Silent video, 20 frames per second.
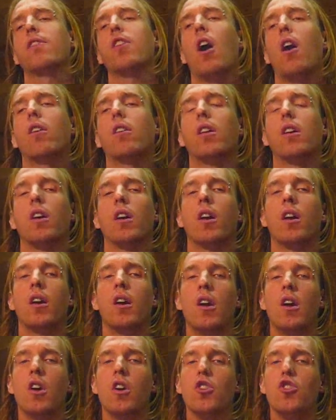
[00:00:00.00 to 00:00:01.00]
of color,
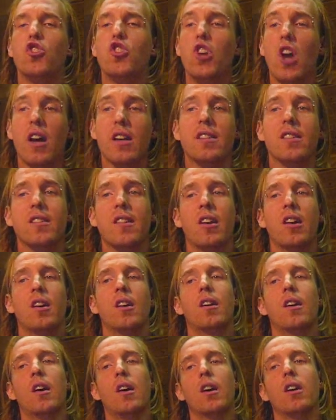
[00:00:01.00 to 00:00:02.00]
just
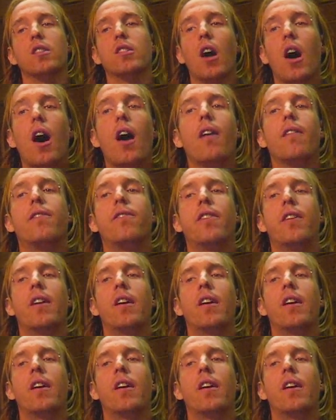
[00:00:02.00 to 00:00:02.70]
love.